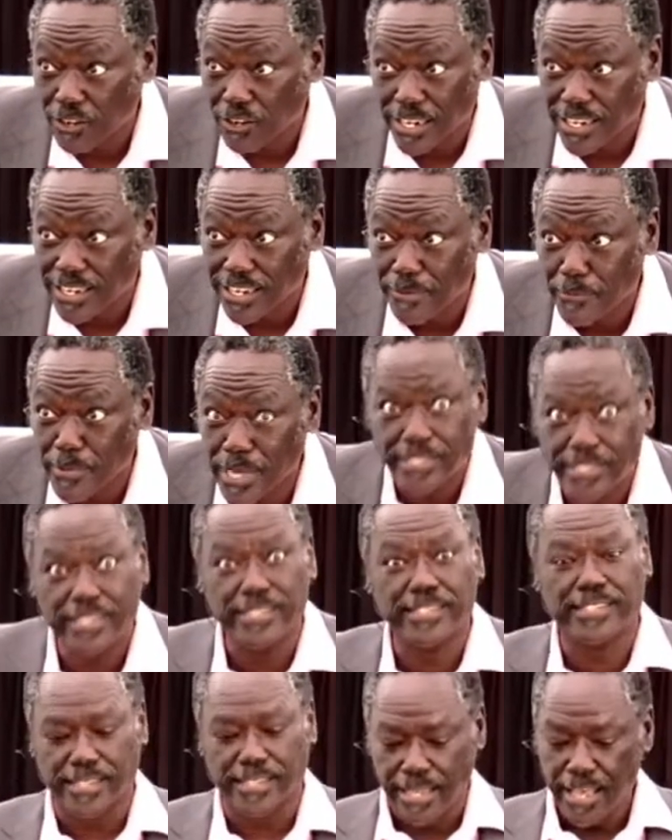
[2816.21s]
an
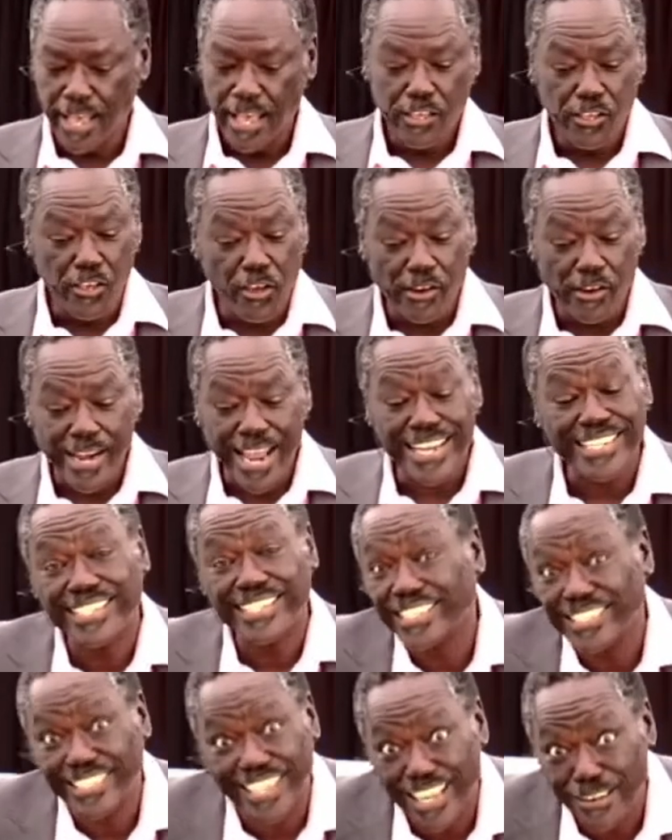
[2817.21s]
emergency. Your
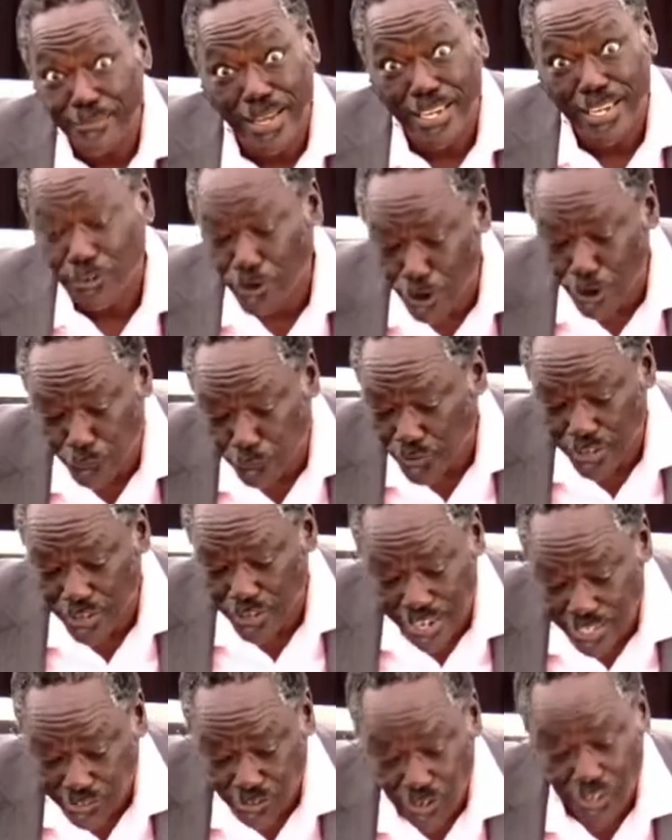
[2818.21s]
entertainment coffee
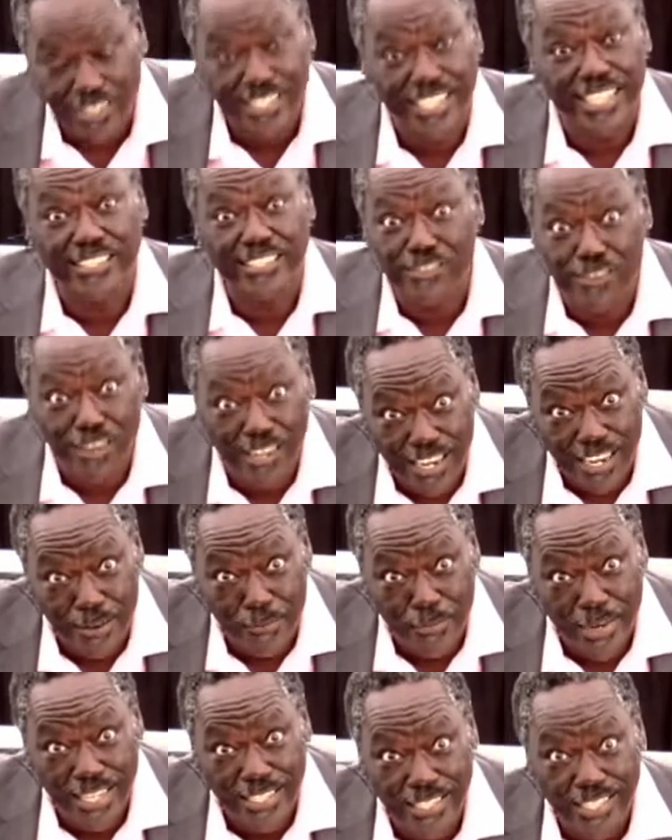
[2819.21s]
restaurant is not an
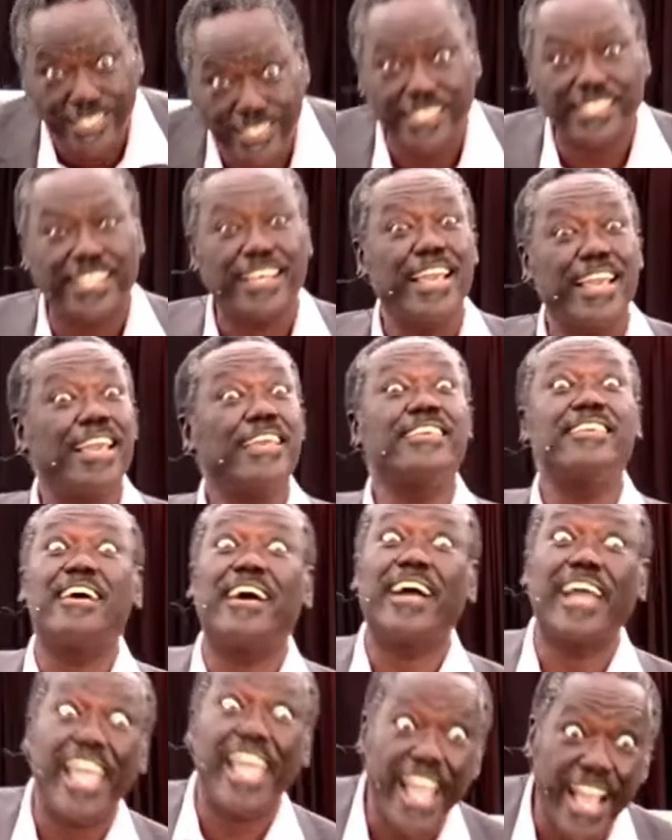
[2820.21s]
emergency. Your
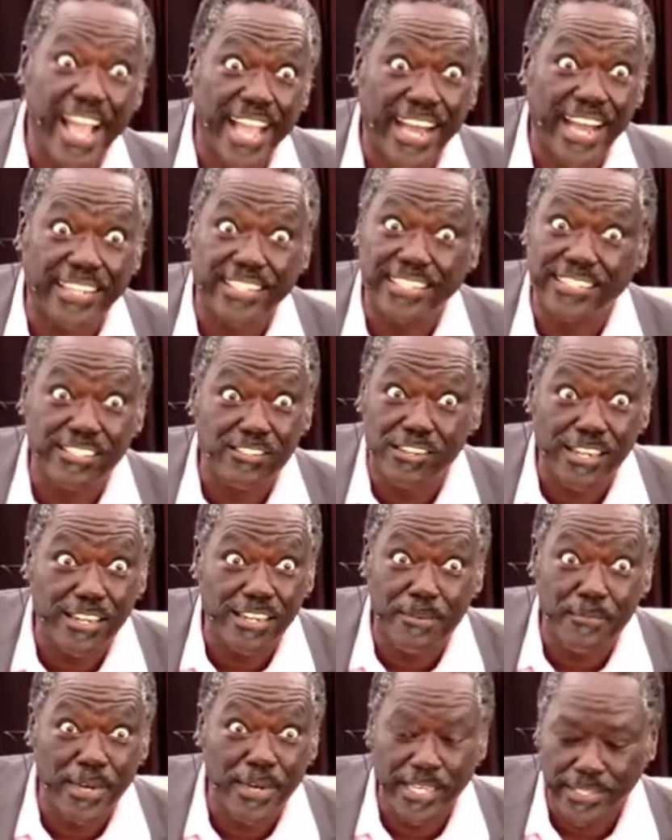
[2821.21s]
haircut is not an
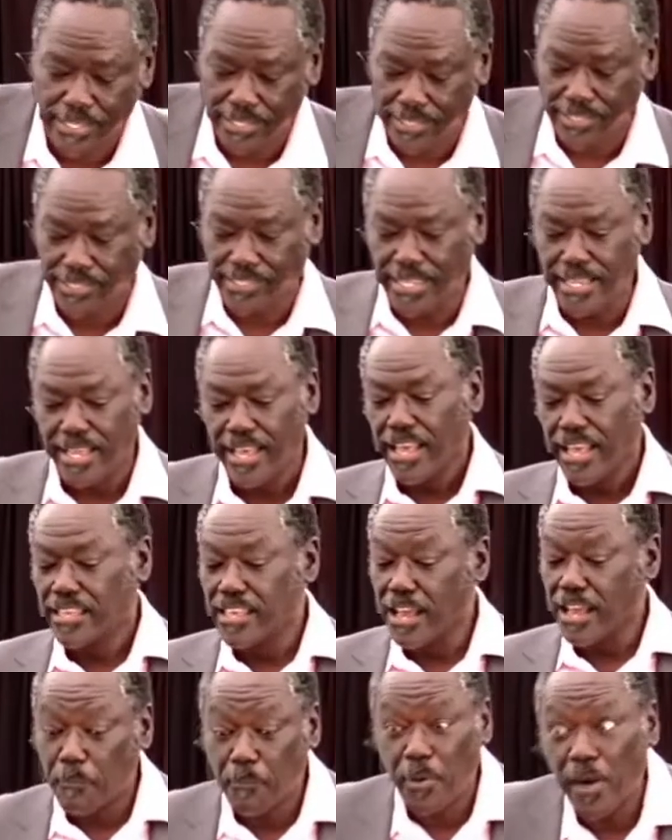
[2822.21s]
emergency.
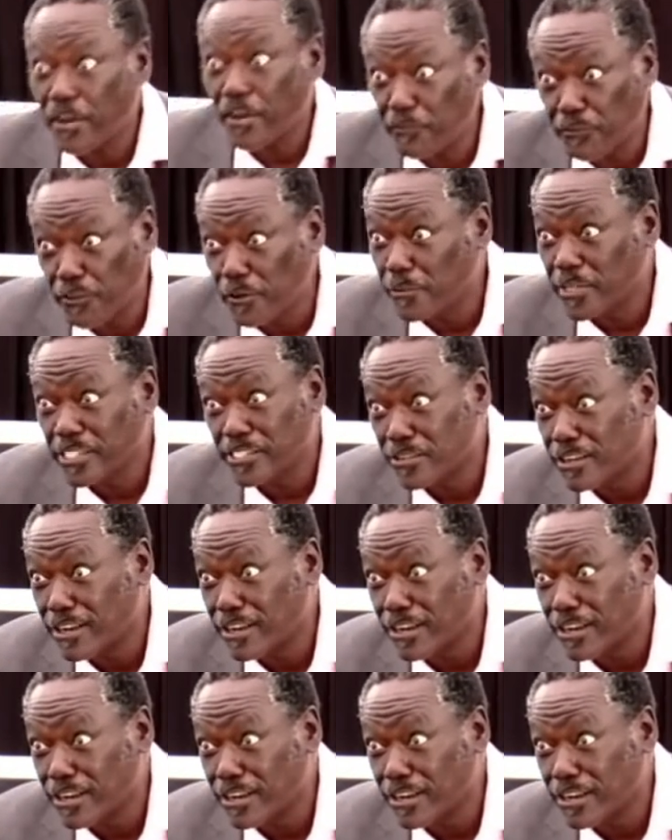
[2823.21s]
Your perfume is not an